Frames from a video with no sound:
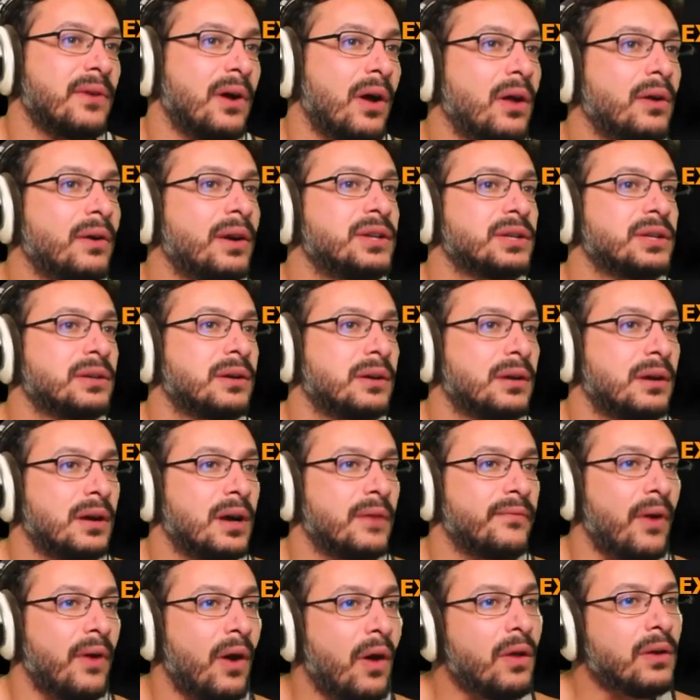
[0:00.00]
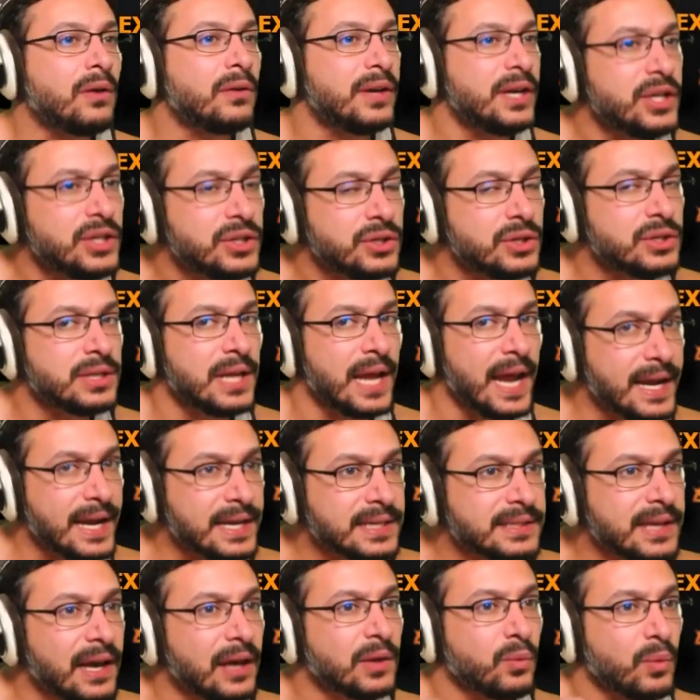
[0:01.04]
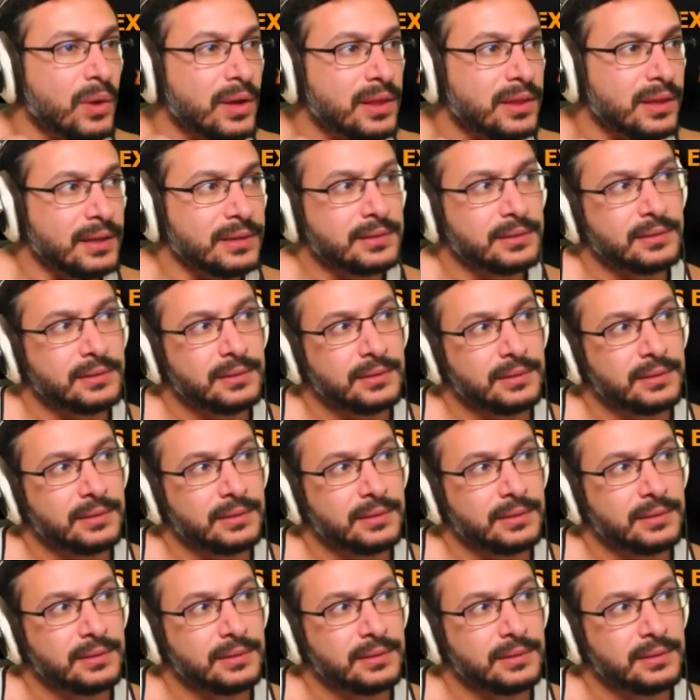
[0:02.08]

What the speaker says: all creatures exiled with it.